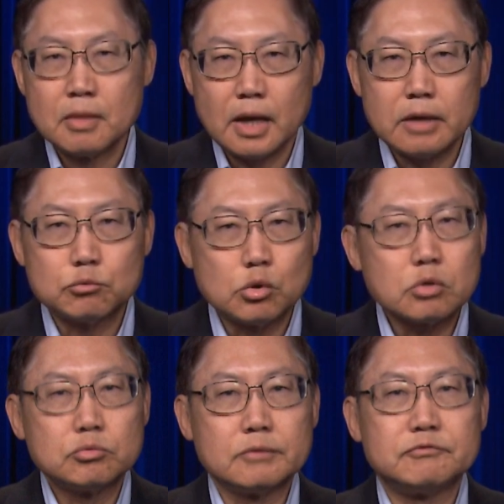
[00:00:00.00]
I
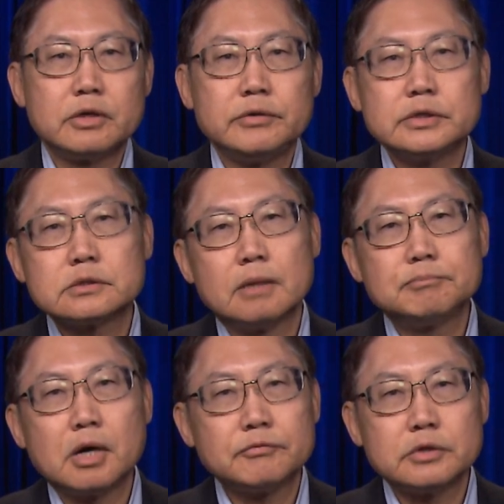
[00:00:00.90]
work with various
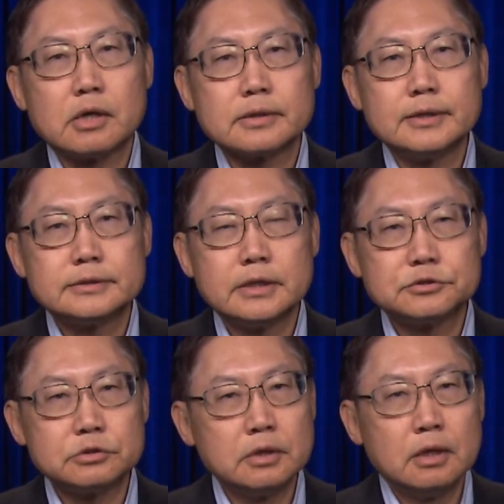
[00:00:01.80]
nonprofit
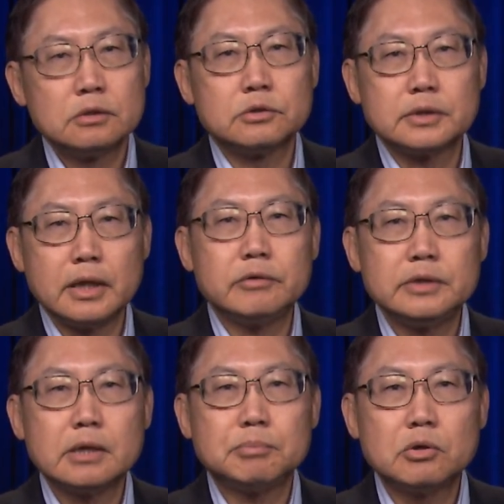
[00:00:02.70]
organizations to carry
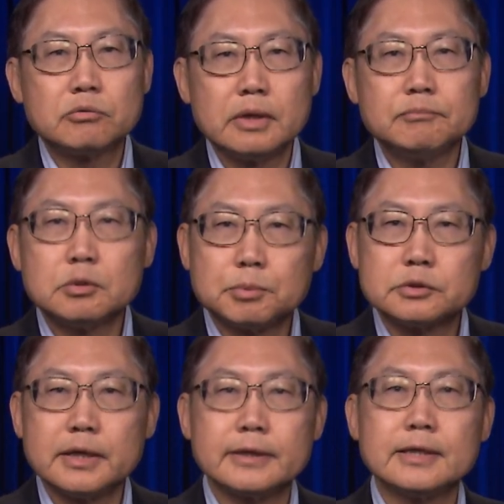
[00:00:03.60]
out programs to
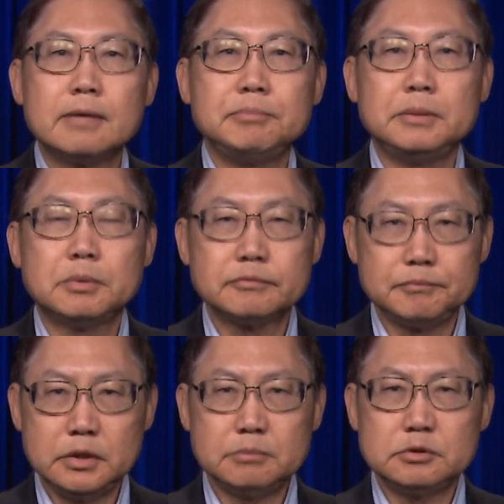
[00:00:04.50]
protect young people from
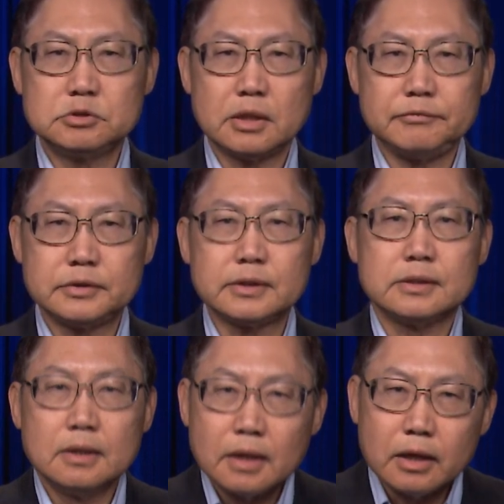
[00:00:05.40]
human trafficking
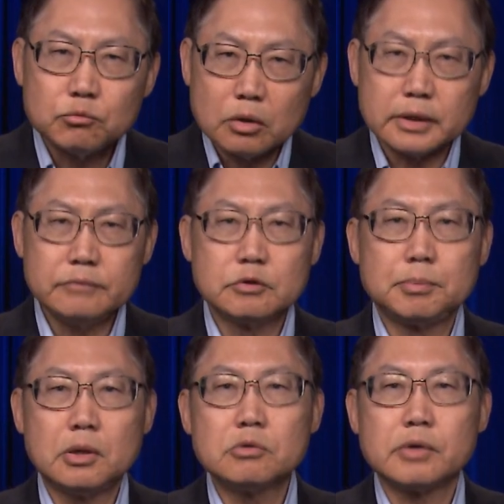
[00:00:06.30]
and working with
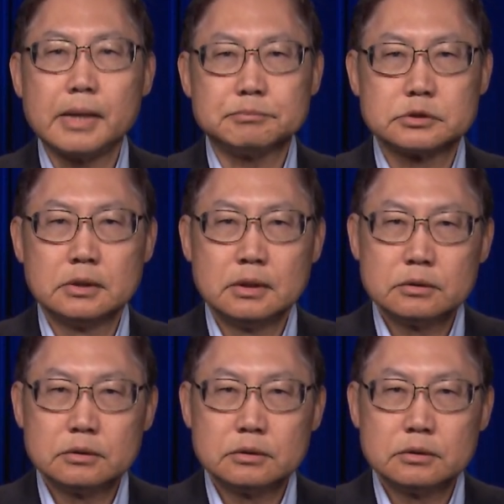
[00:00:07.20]
programs